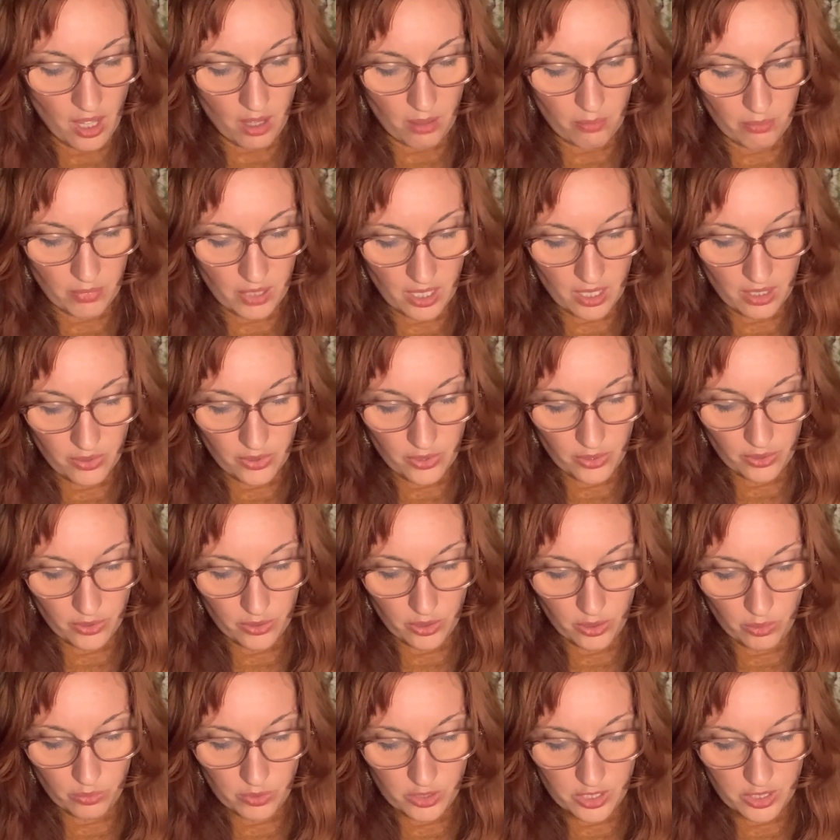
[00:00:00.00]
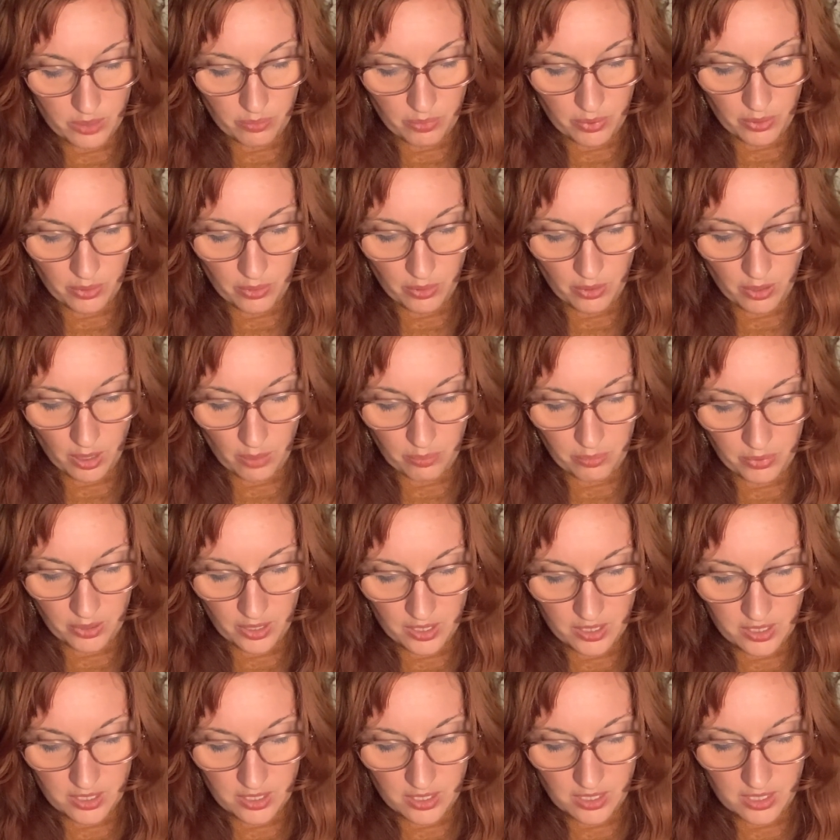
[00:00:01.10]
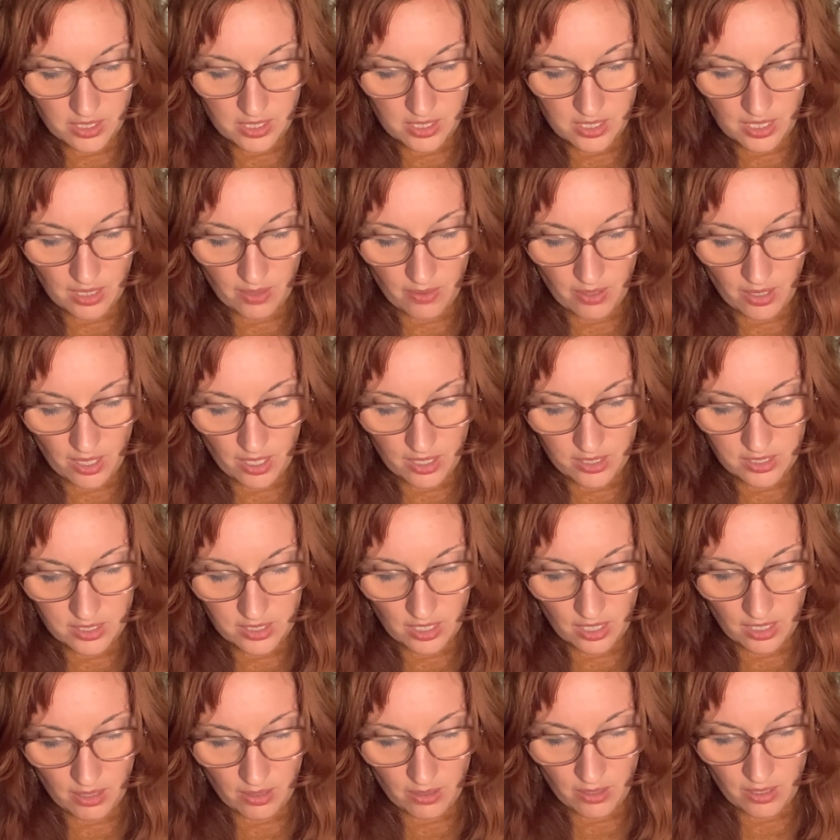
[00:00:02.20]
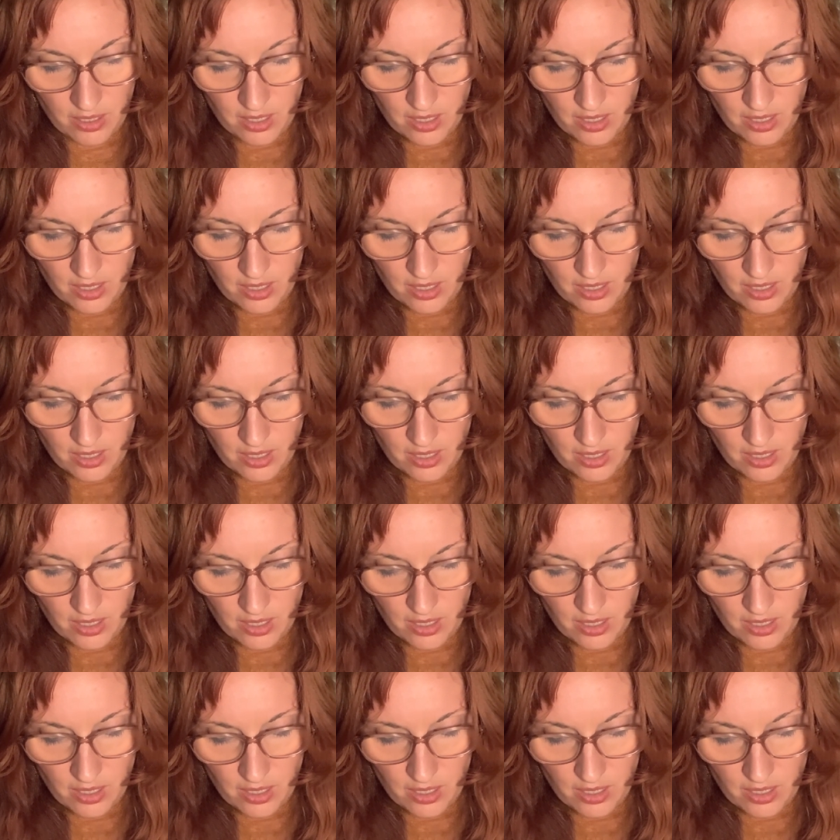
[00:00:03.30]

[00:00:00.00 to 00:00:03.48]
Martha, who was a poor apprentice at a